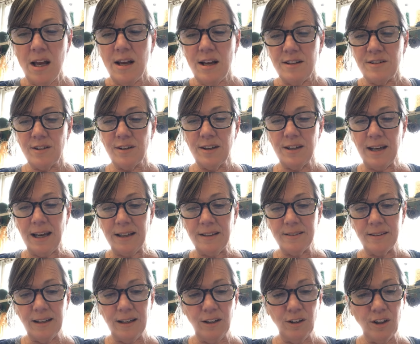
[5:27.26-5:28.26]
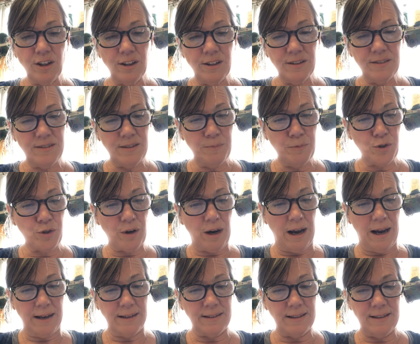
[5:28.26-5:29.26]
So the next thing you're going to
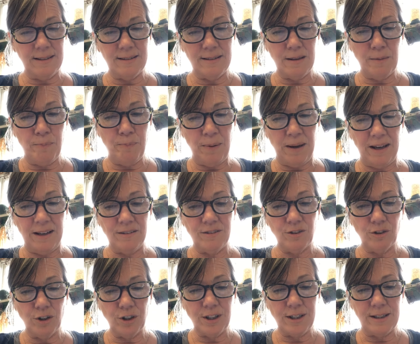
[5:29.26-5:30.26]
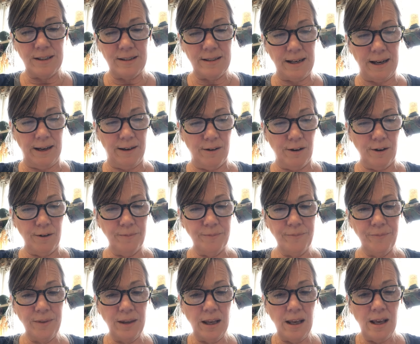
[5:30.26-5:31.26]
subtract is the base or container.
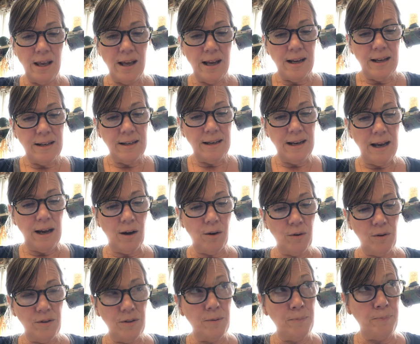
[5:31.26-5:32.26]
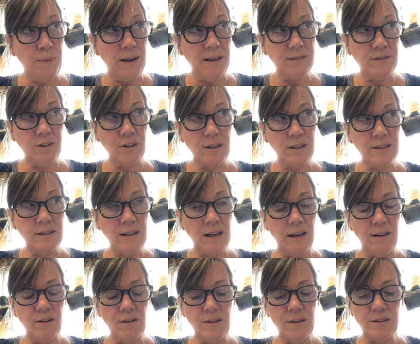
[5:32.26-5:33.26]
Now, the base or
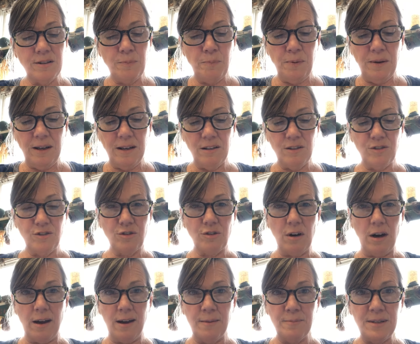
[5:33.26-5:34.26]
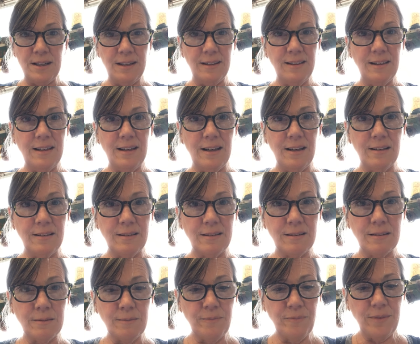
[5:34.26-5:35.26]
container that's being described in
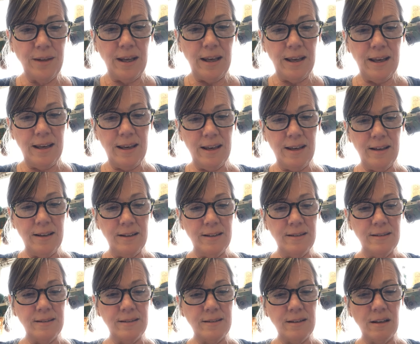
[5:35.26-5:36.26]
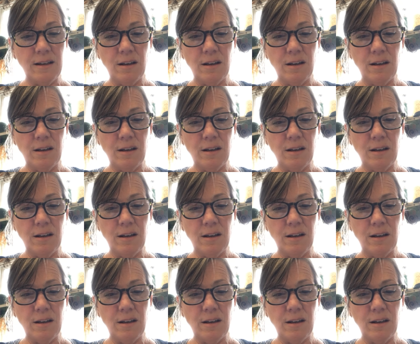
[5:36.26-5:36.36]
this is